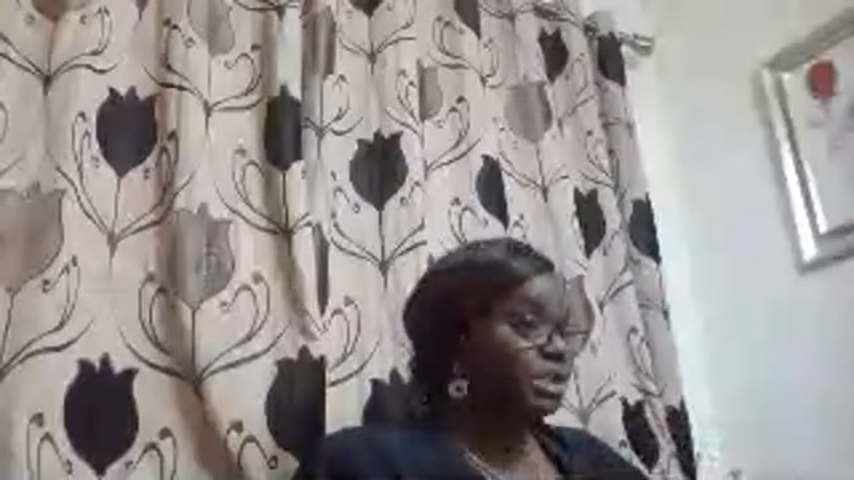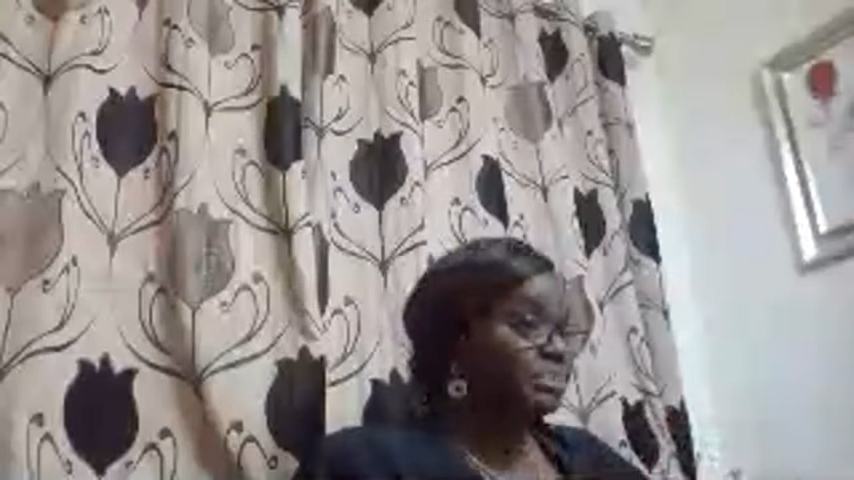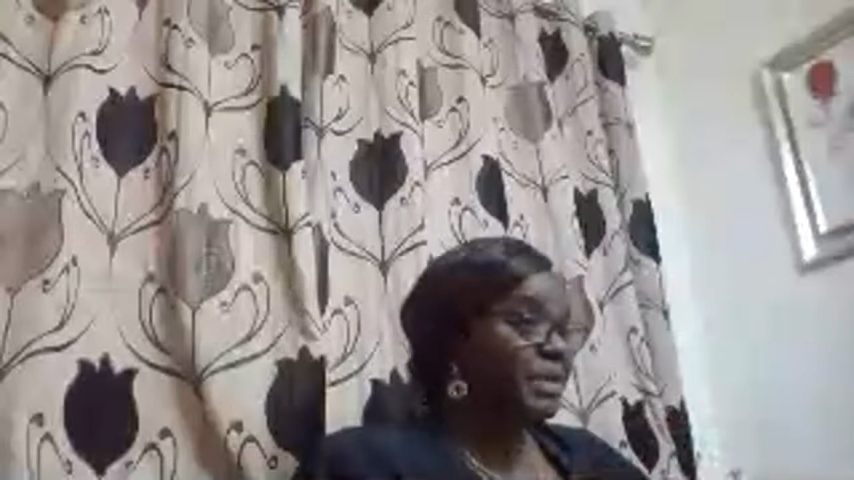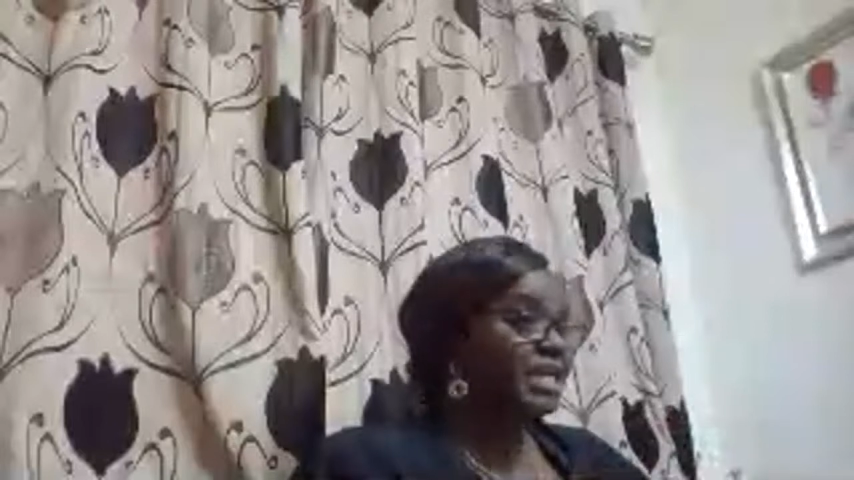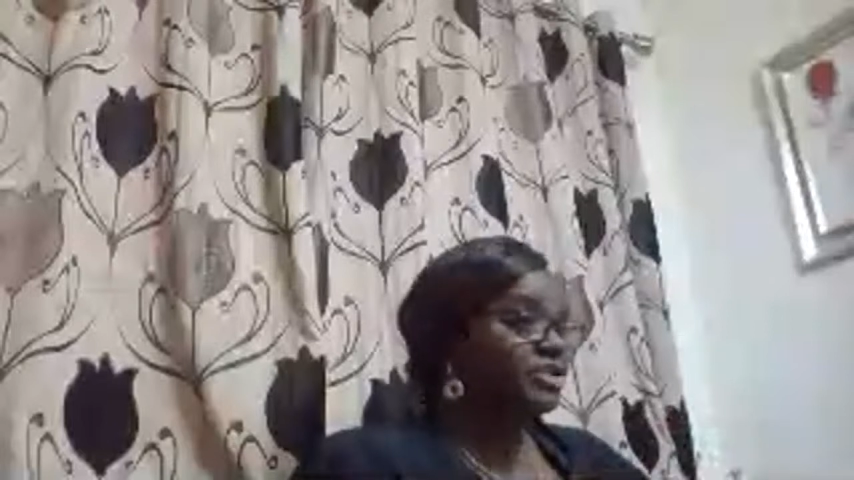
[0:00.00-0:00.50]

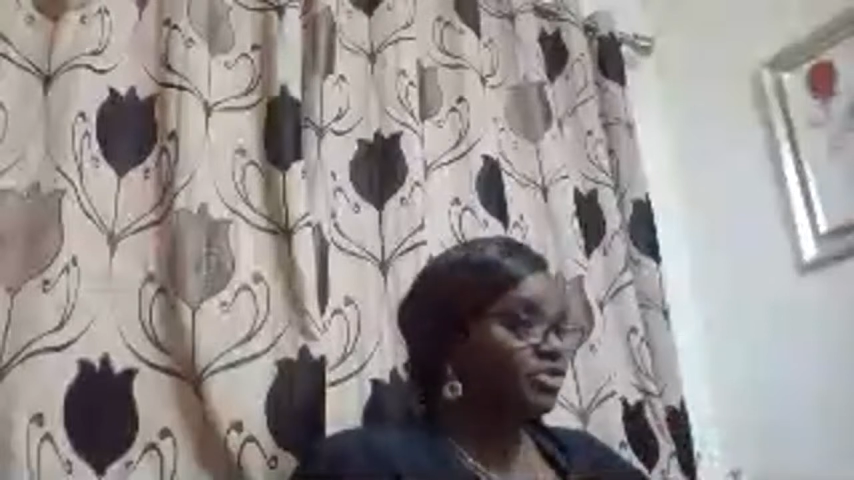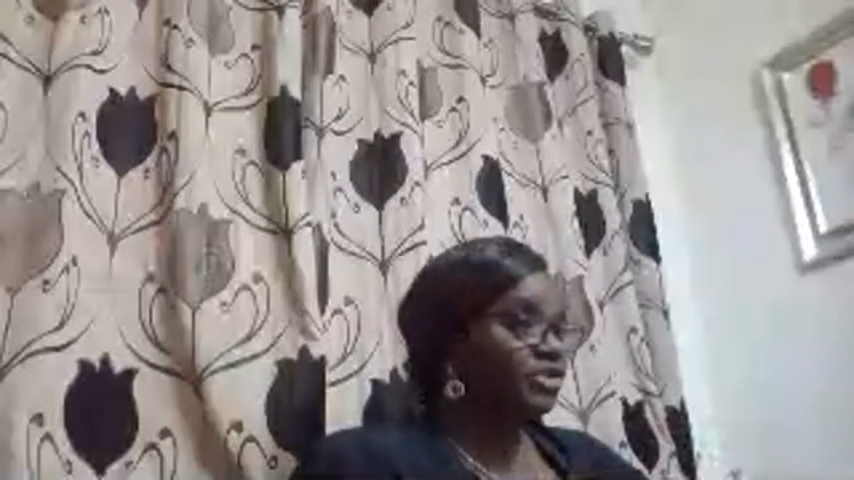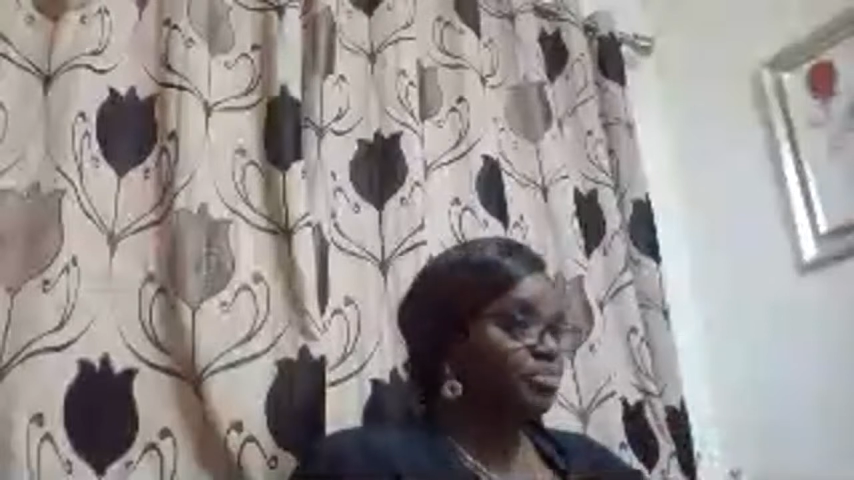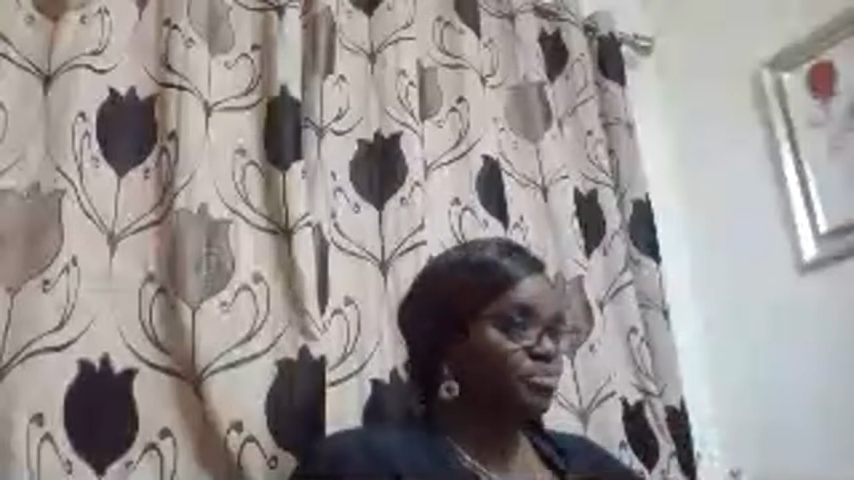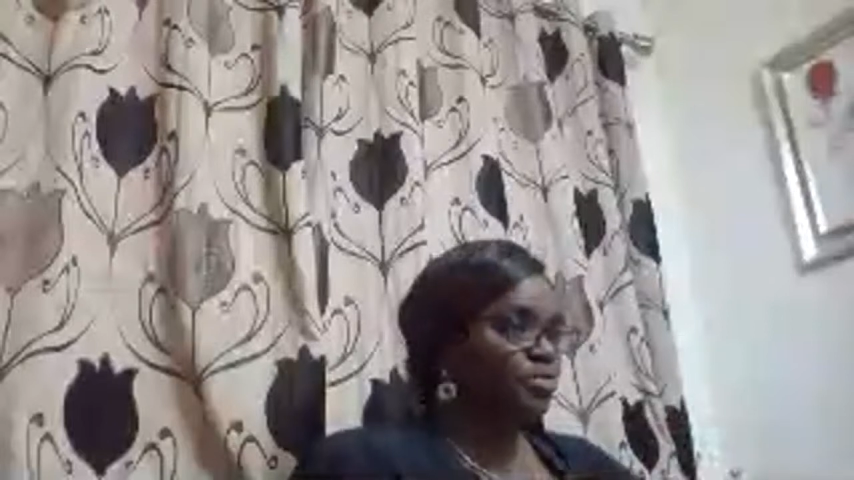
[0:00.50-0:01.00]
space
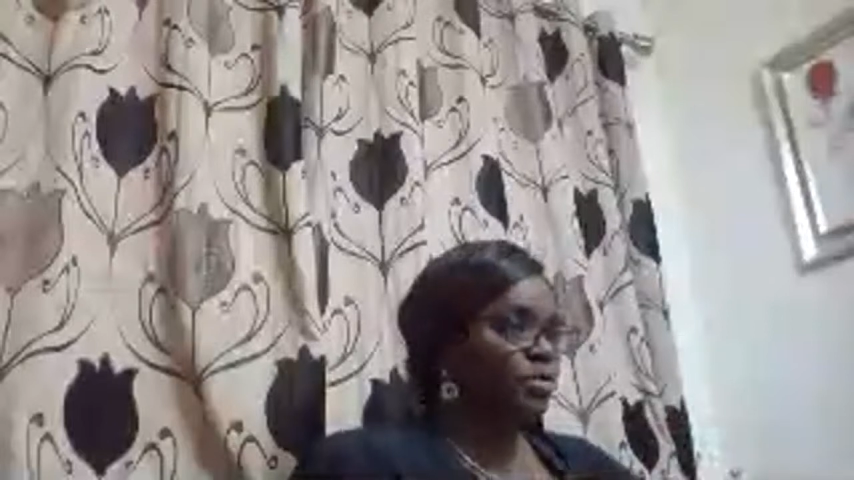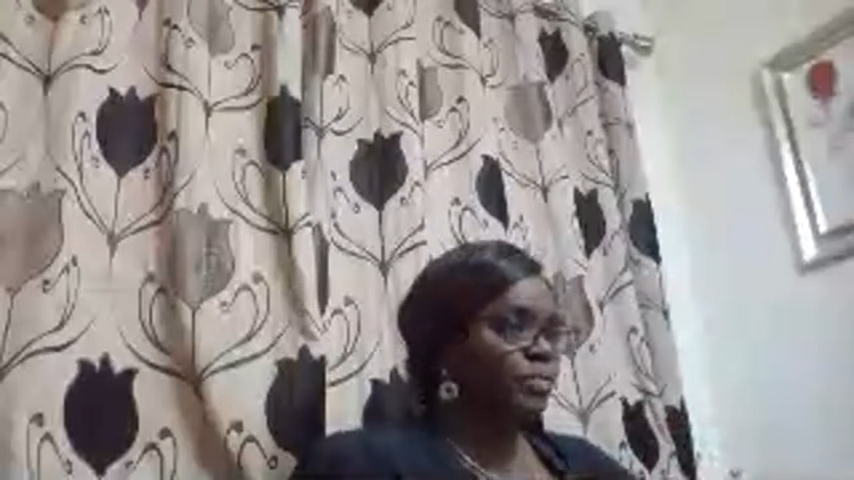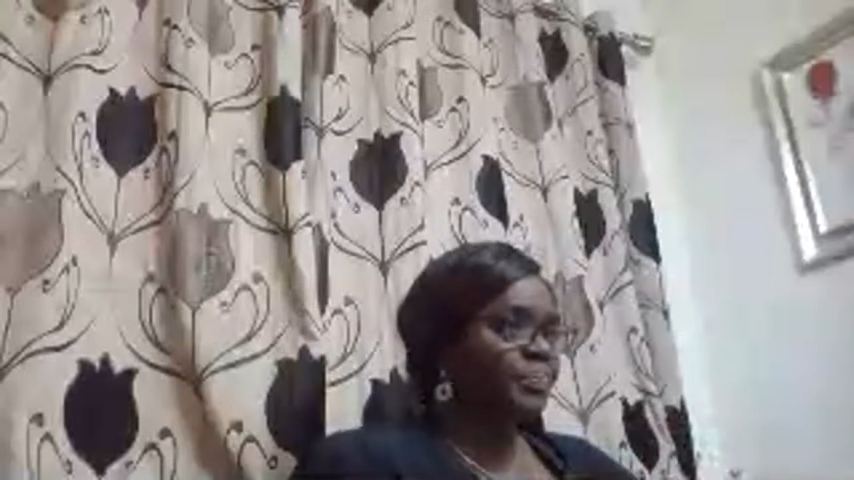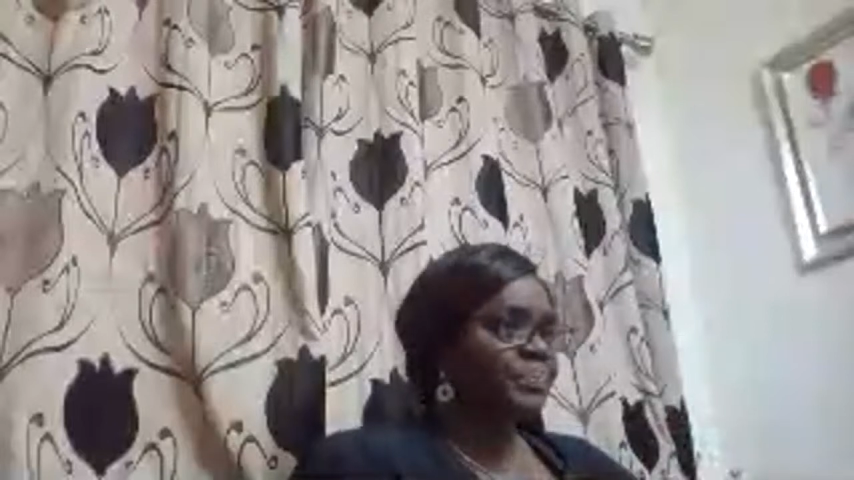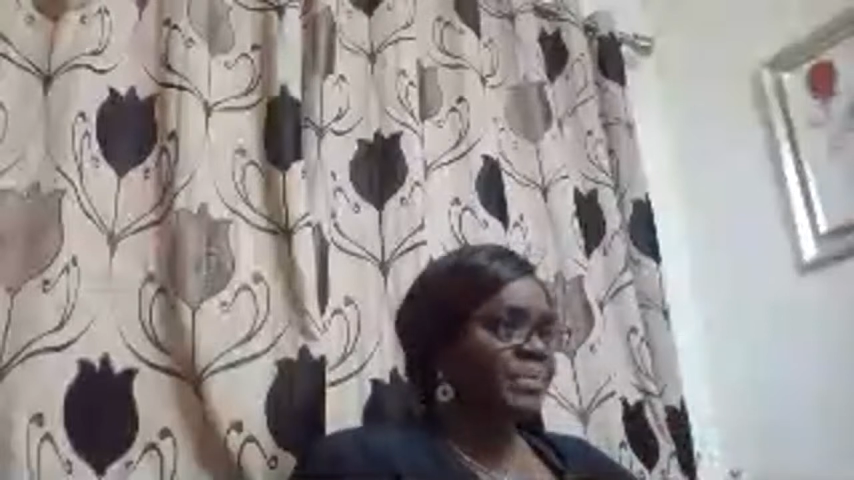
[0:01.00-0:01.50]
or the moon?